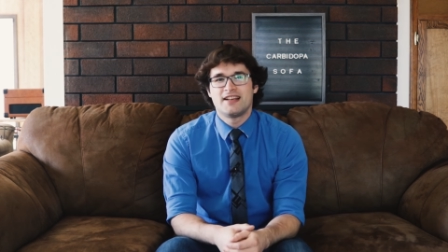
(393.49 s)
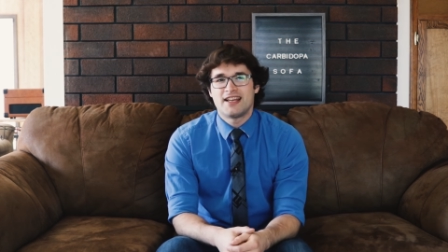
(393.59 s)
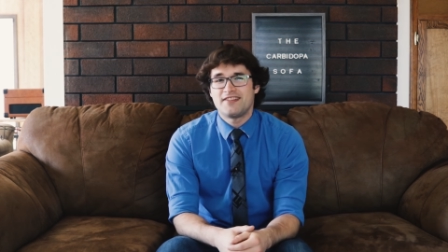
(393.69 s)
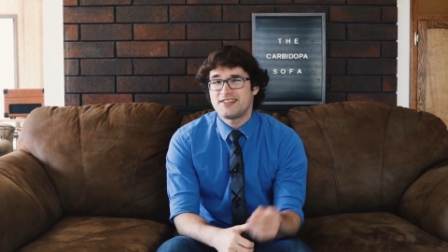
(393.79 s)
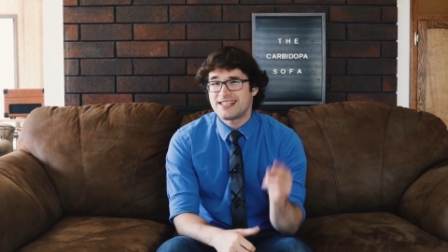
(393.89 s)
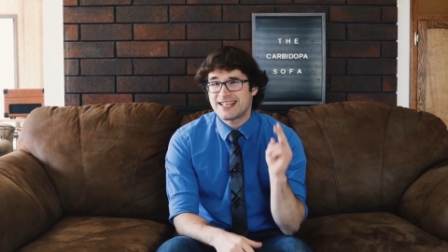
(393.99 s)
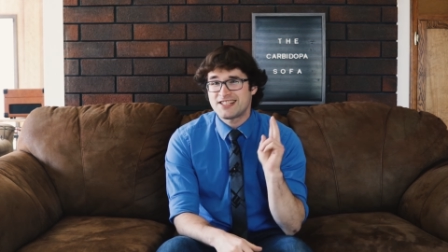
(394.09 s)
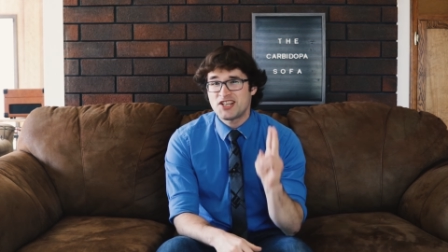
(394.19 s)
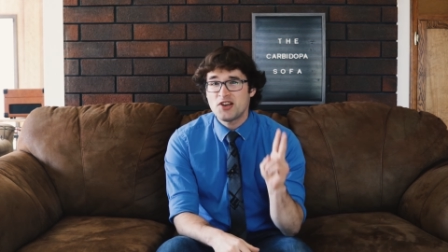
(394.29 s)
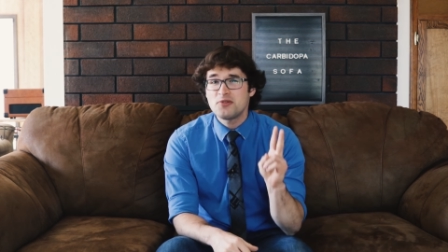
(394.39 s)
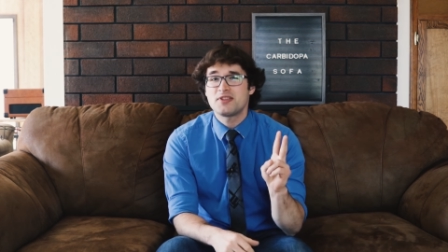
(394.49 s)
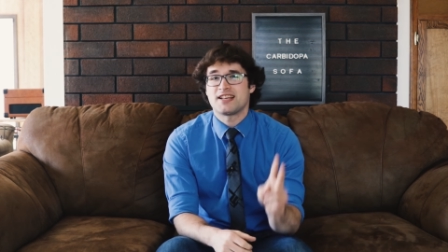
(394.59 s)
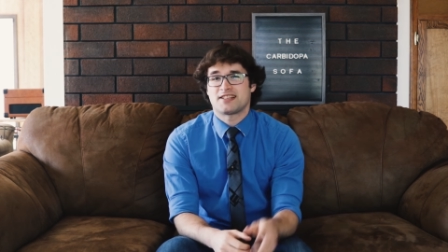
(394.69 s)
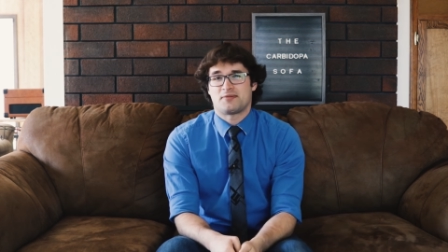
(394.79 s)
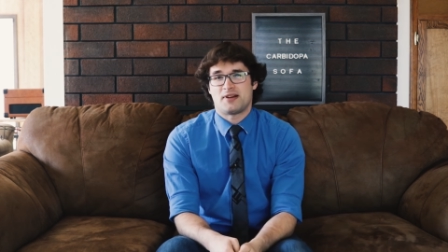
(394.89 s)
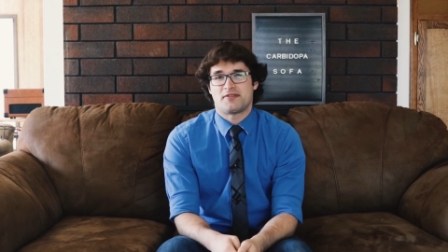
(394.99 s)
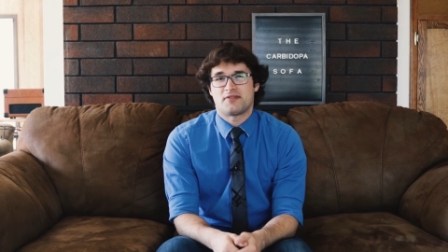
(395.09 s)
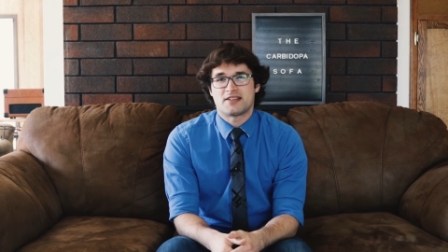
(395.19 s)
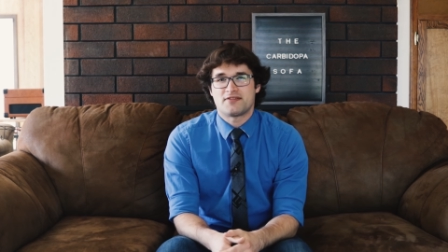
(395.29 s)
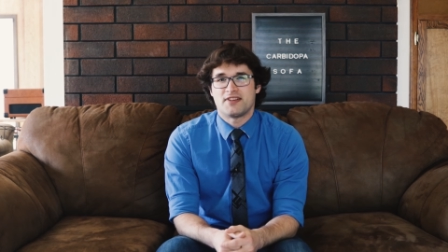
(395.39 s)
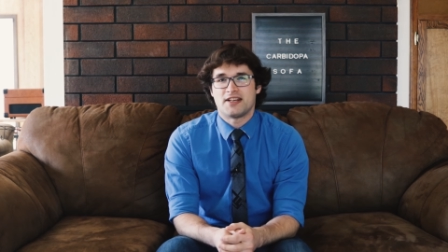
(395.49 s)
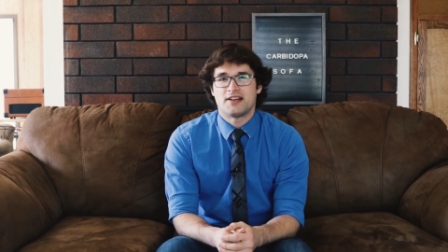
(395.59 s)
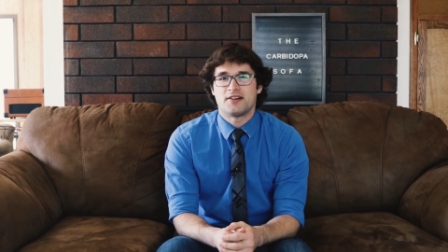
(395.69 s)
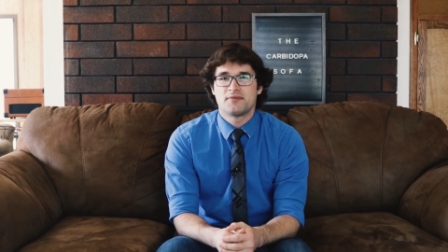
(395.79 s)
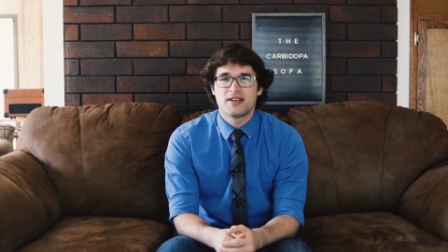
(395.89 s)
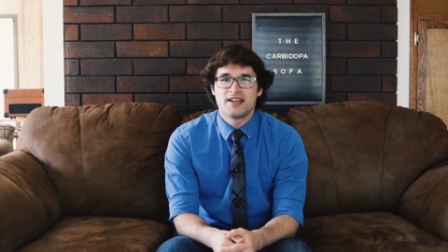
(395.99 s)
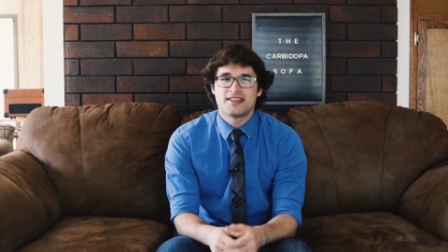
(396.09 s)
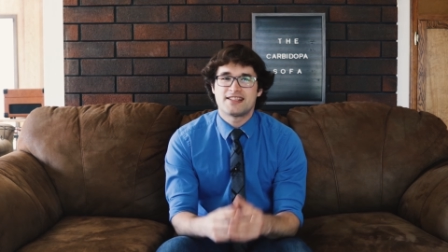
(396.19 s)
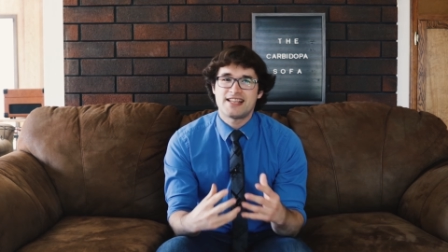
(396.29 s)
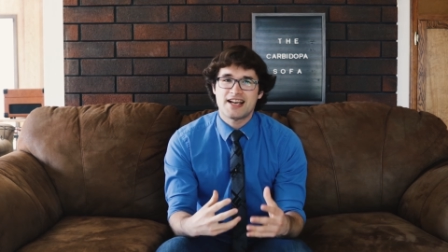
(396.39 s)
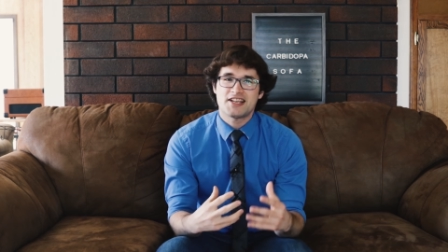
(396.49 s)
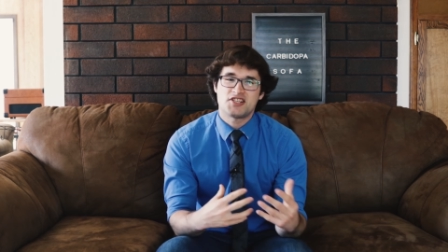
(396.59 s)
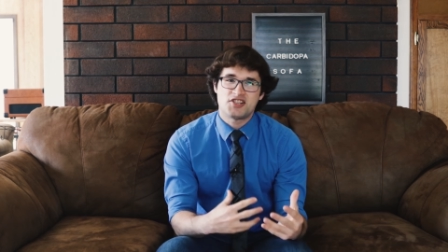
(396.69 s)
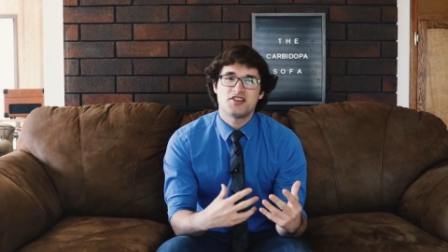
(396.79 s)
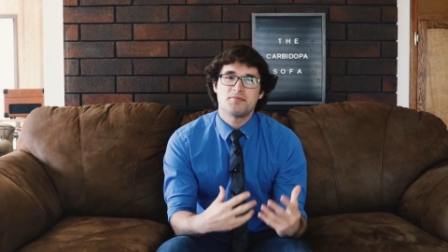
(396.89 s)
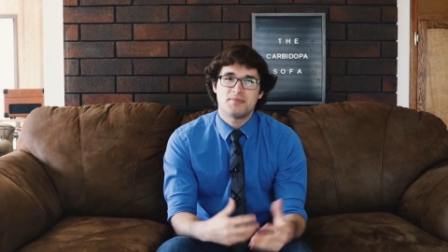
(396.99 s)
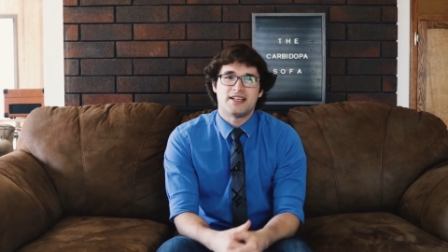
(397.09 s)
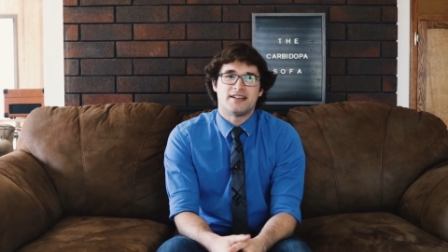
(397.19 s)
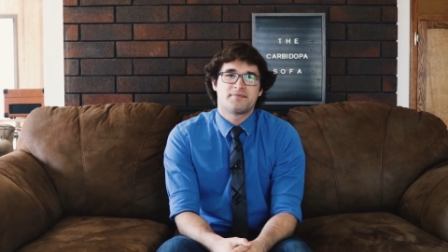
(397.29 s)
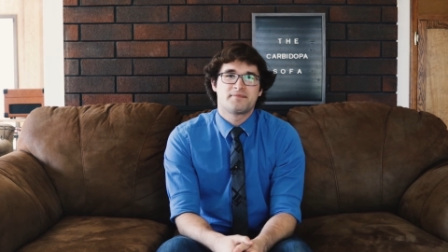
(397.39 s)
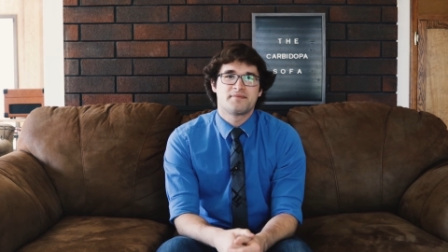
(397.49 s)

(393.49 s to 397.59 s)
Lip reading: And if you take two things away from this video, the second should be